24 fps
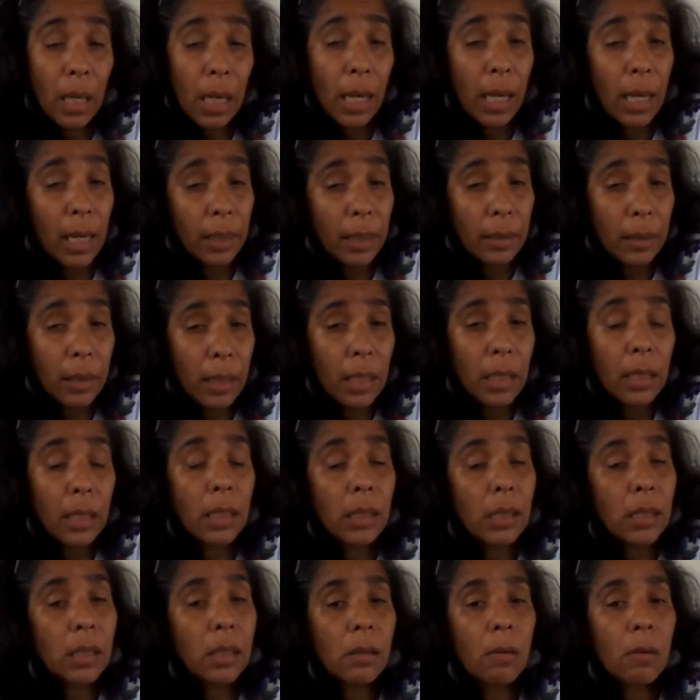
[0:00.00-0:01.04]
And
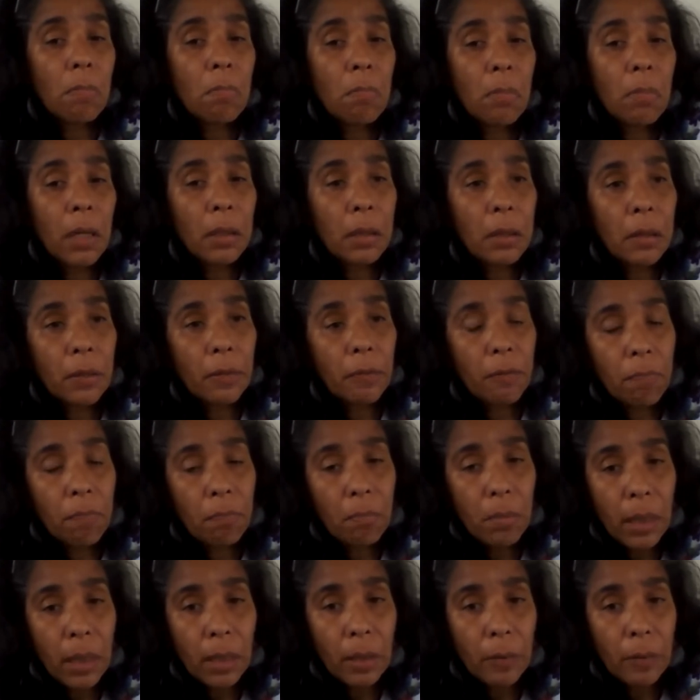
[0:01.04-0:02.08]
this is the month of
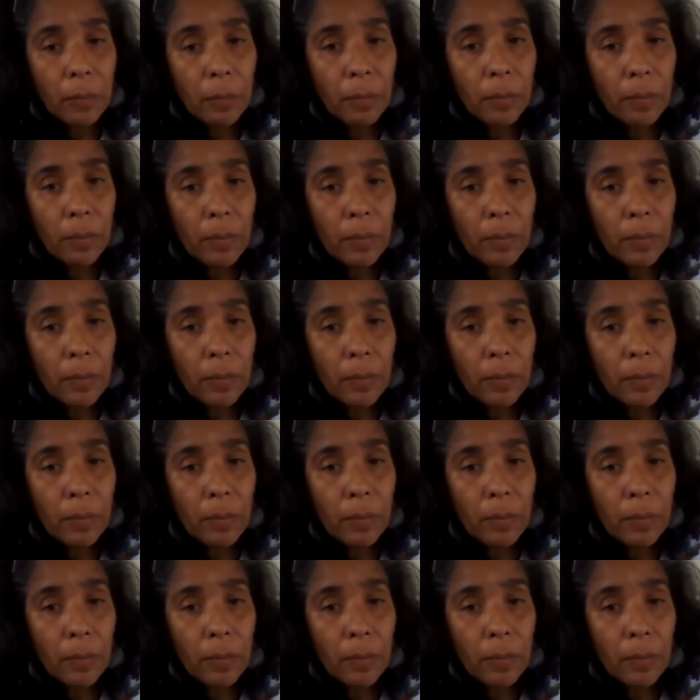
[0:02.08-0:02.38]
May.